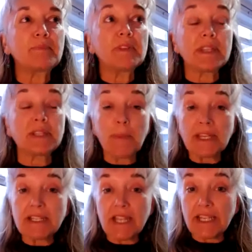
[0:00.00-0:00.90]
this
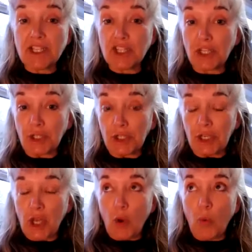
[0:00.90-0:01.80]
meditation
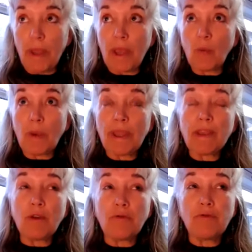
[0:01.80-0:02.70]
where
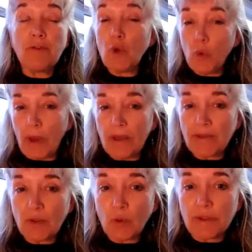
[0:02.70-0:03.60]
we view our
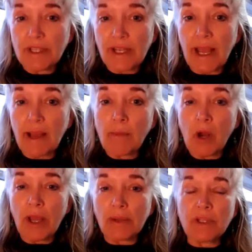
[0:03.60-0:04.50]
thoughts in our
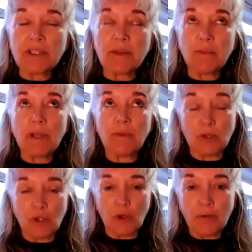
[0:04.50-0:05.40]
mind. We simply
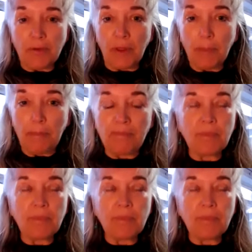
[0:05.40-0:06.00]
observe them.